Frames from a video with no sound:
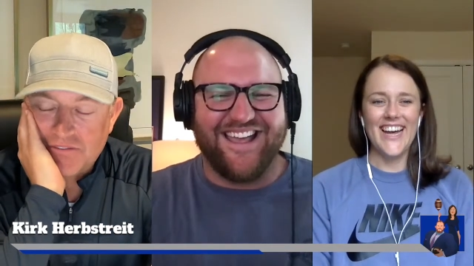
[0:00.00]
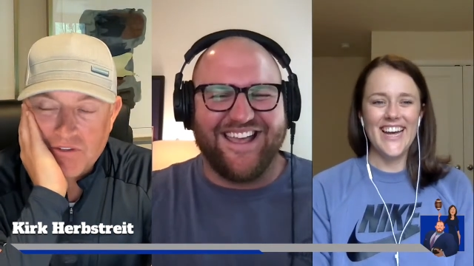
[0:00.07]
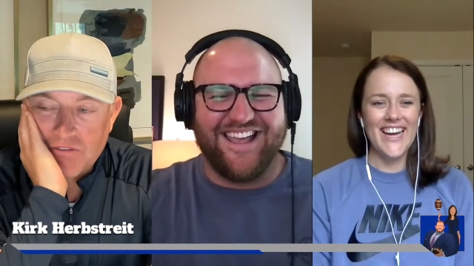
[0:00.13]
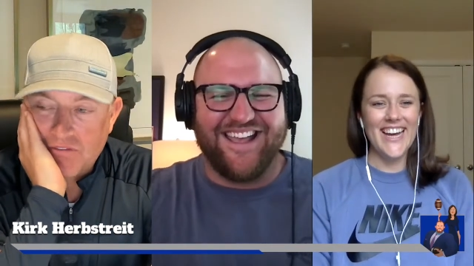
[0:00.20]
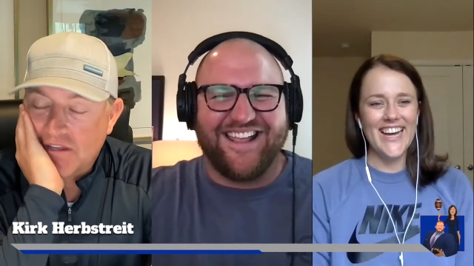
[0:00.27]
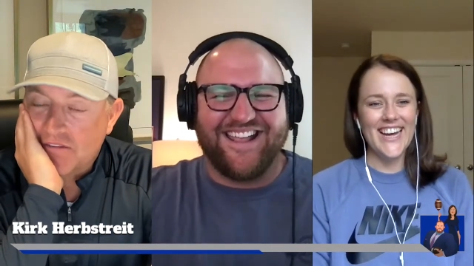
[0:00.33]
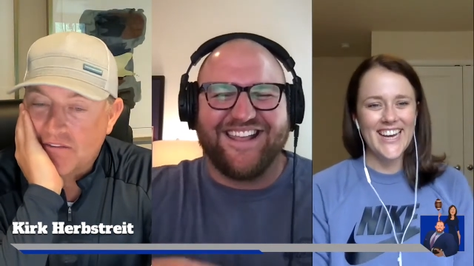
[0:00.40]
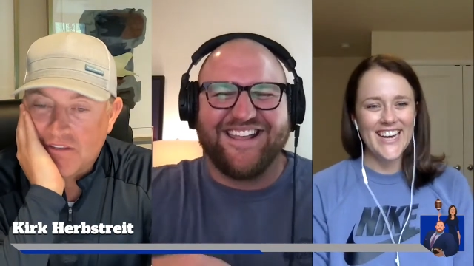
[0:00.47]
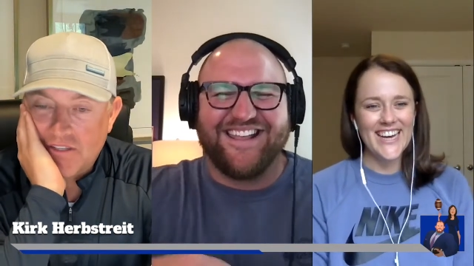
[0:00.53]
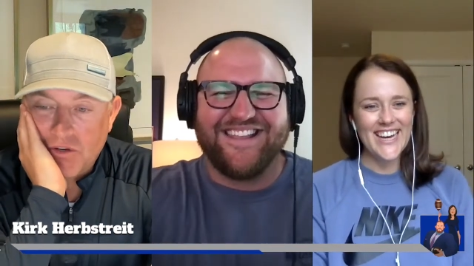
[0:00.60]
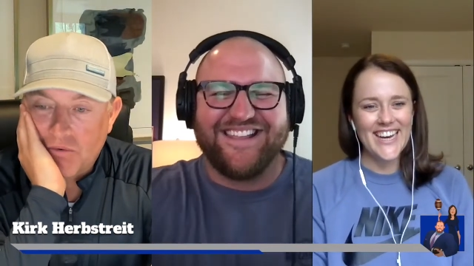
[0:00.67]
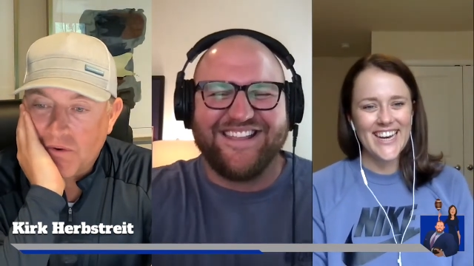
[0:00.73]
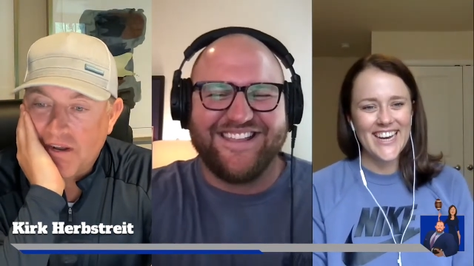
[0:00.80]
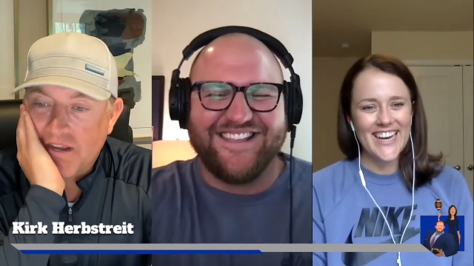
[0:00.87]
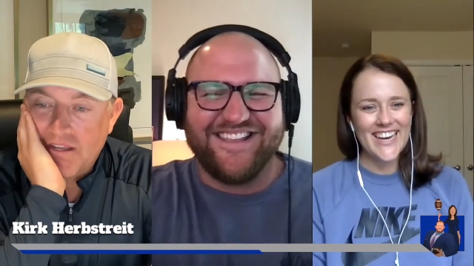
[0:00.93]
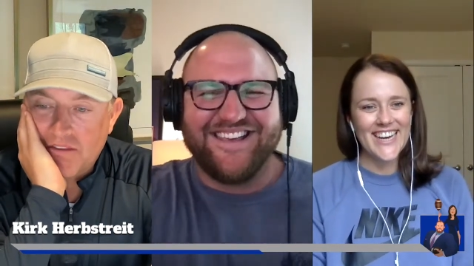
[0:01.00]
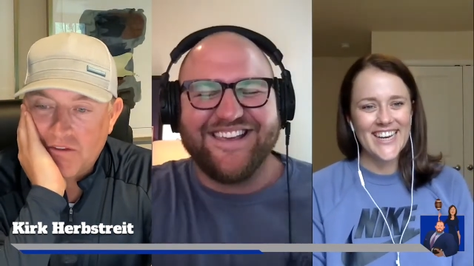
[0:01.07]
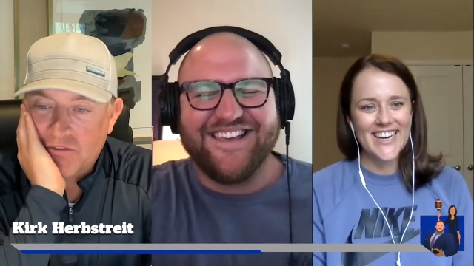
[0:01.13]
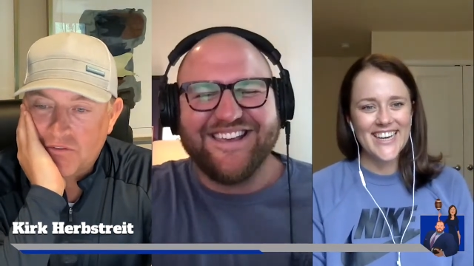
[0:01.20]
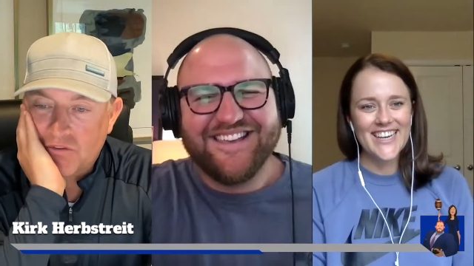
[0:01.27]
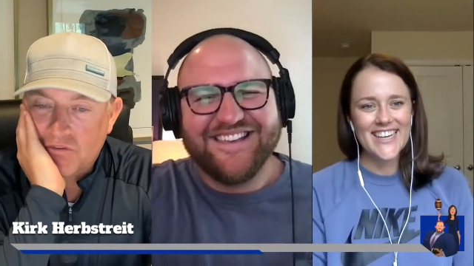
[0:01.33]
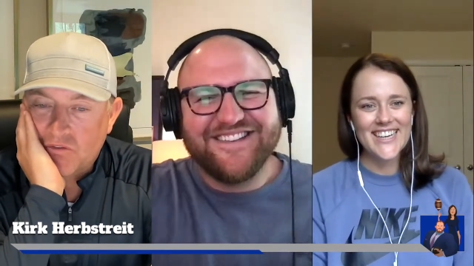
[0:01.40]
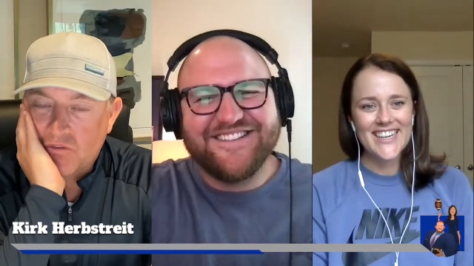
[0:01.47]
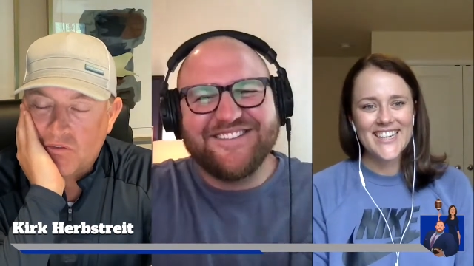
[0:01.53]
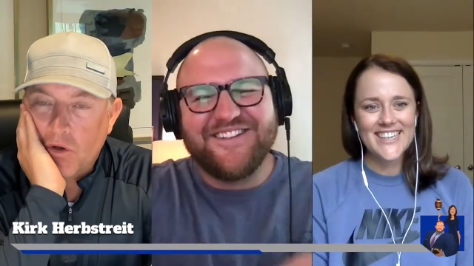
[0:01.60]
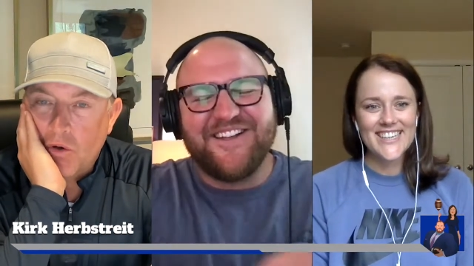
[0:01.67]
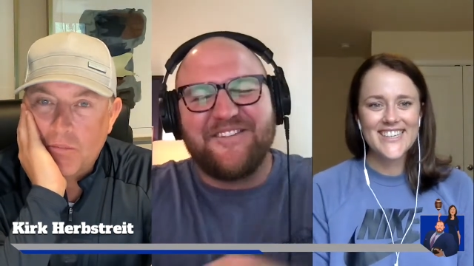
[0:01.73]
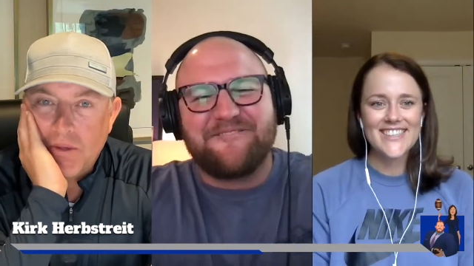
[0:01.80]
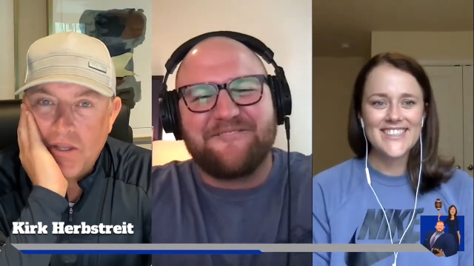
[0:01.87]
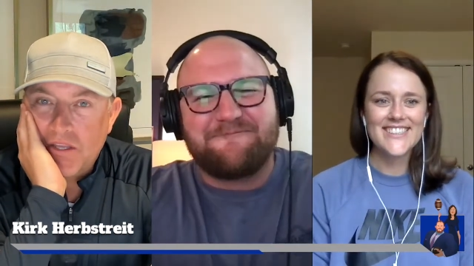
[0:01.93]
Speaker 1: that's a that's, you're right. There's just
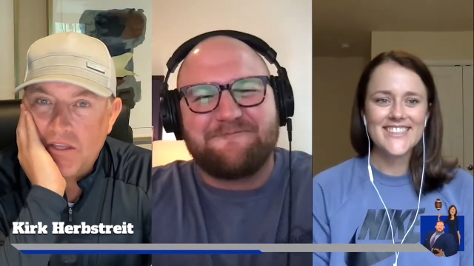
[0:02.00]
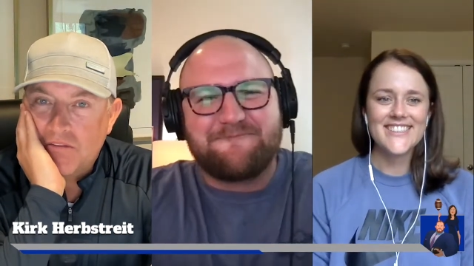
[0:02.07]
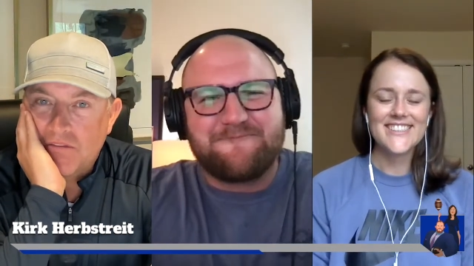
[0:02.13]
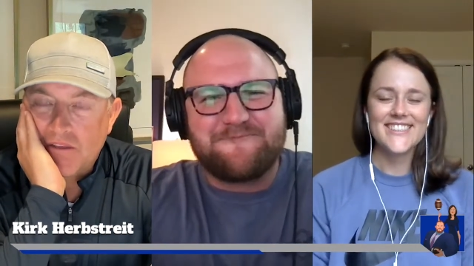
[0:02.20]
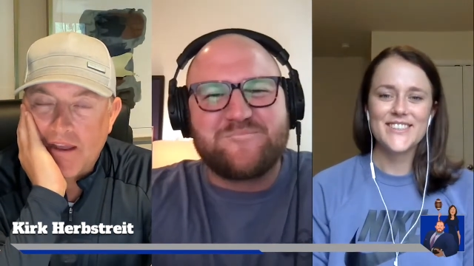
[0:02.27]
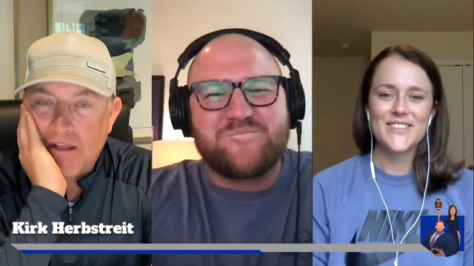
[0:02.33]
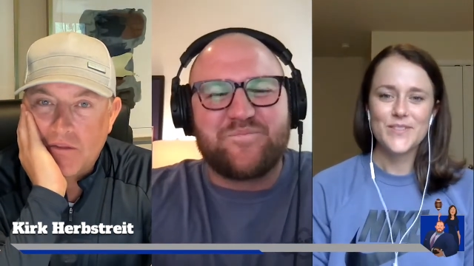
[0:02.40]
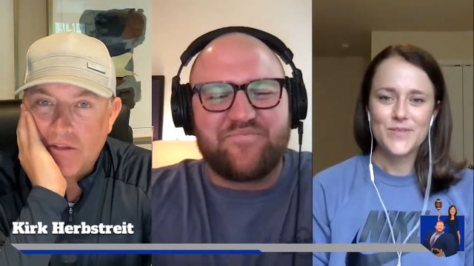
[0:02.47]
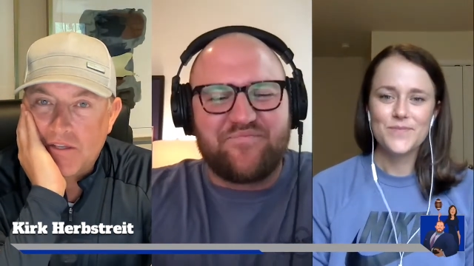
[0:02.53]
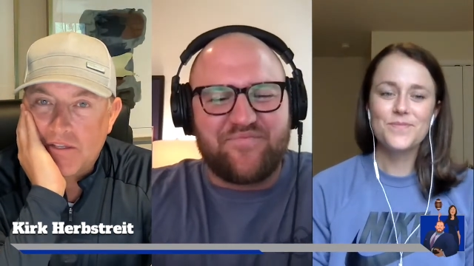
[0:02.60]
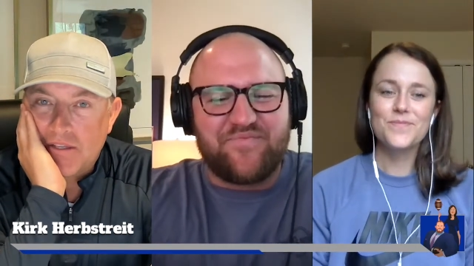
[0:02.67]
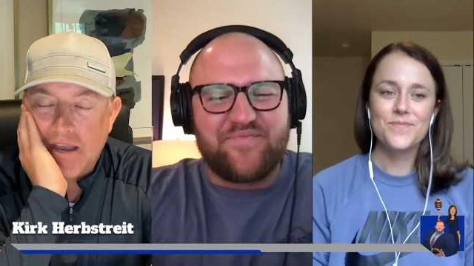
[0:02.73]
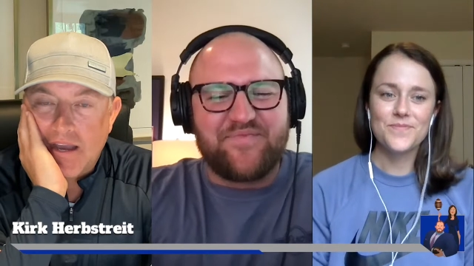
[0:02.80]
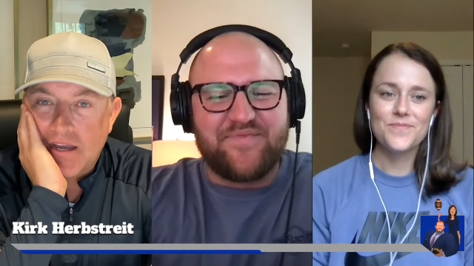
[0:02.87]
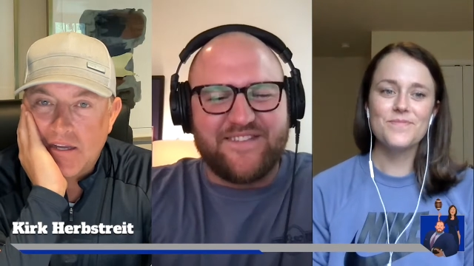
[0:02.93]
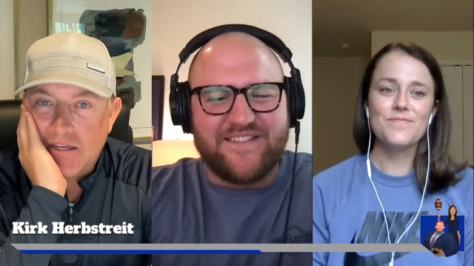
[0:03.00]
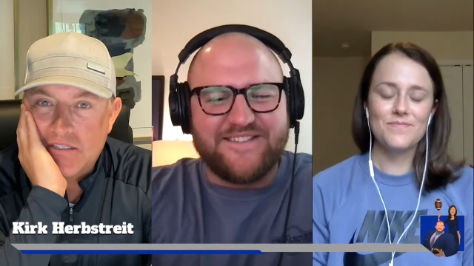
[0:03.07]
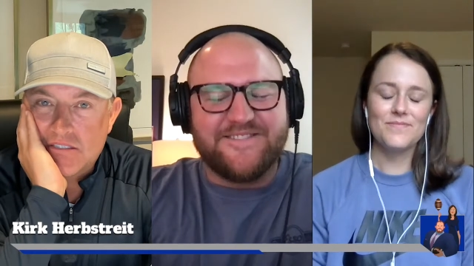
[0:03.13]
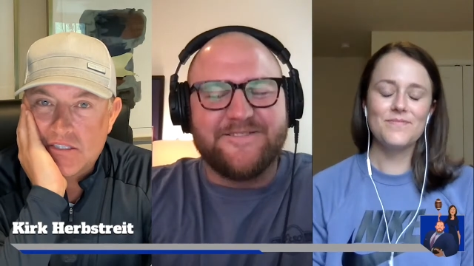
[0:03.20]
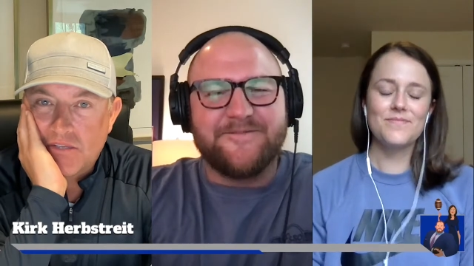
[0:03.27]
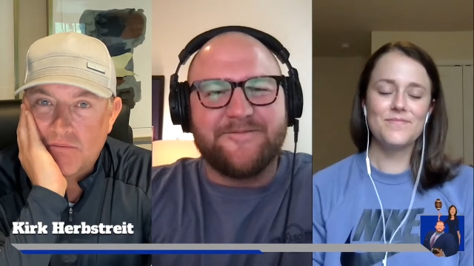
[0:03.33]
so many talented guys.